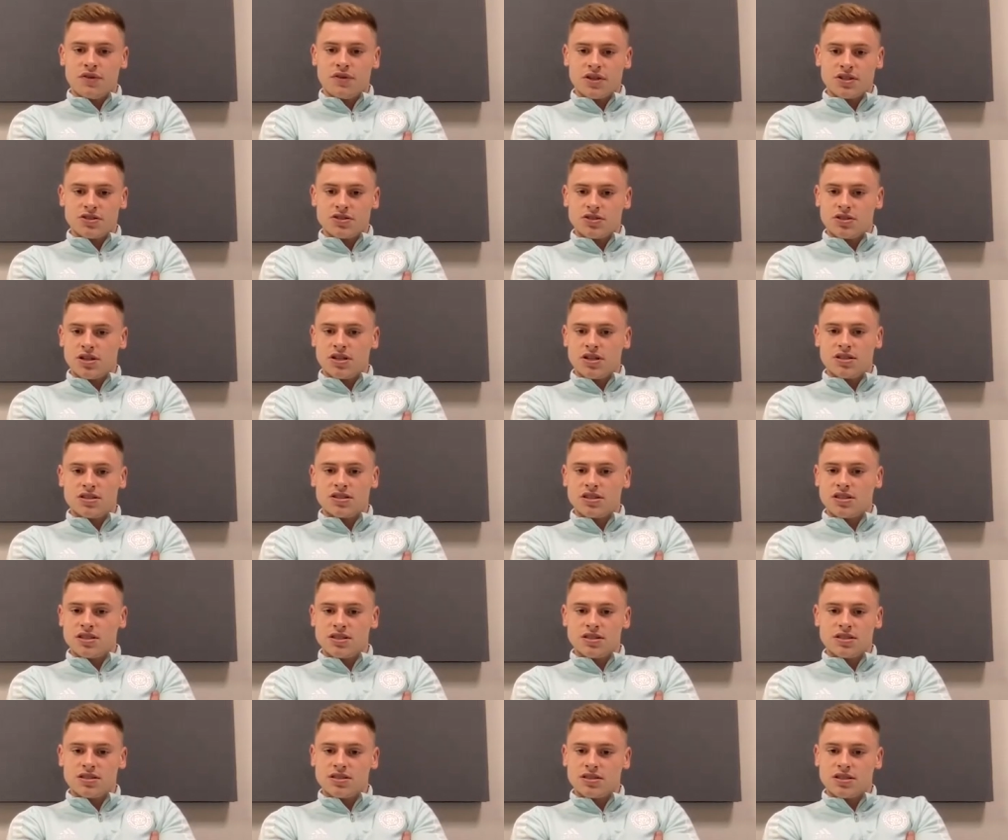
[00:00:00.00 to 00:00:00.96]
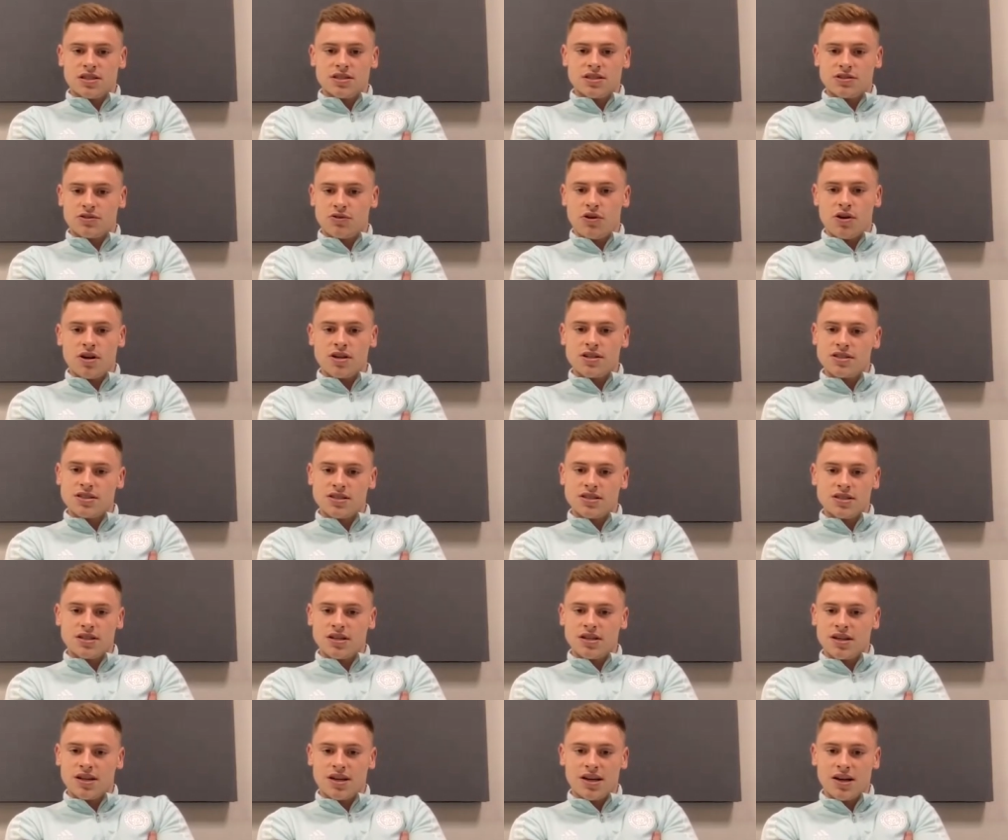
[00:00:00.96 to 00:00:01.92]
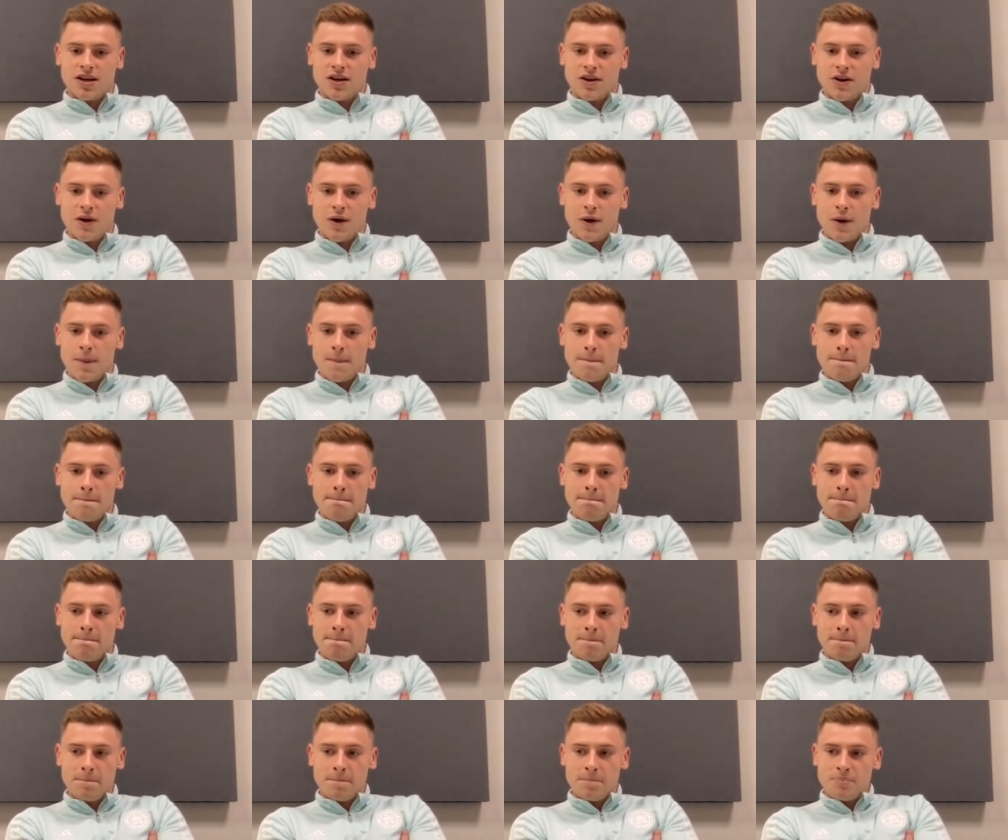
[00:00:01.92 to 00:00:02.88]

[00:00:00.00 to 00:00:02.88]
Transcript: Fixture list is is crazy. Um,